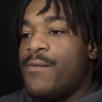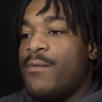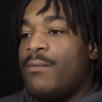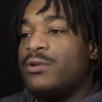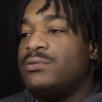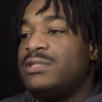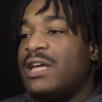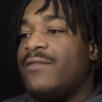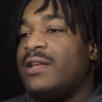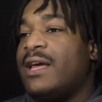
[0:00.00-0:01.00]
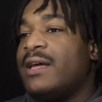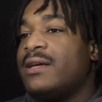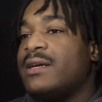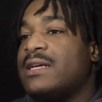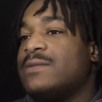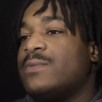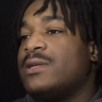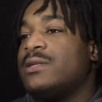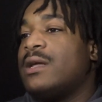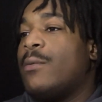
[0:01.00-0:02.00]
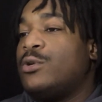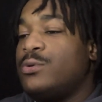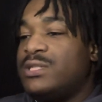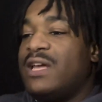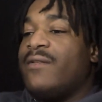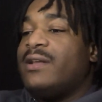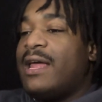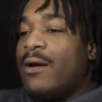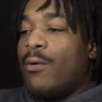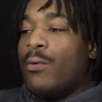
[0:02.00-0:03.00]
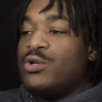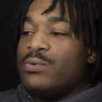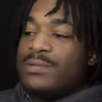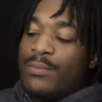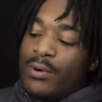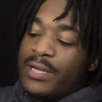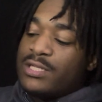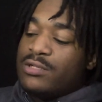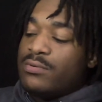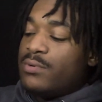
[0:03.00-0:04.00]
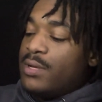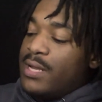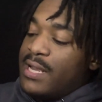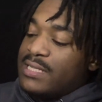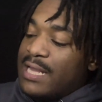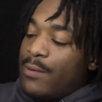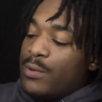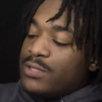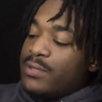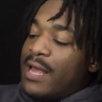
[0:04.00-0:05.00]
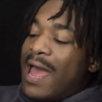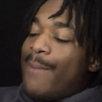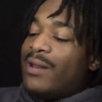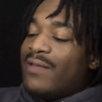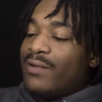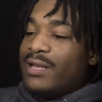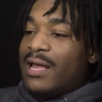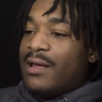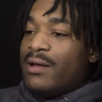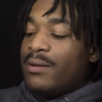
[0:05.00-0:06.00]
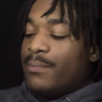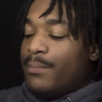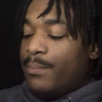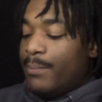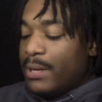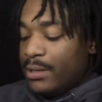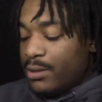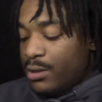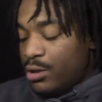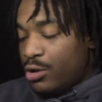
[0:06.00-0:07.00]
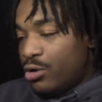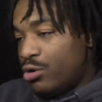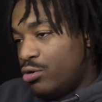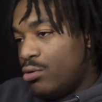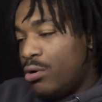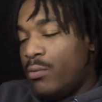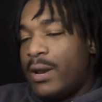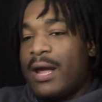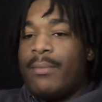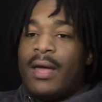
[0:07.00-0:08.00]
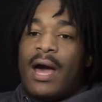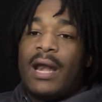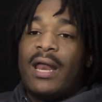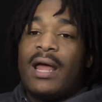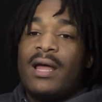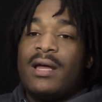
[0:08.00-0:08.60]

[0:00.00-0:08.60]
What you see every day is what you see every day, or what you was born into, is like what's gonna happen every day. But you the only one that can break out of that.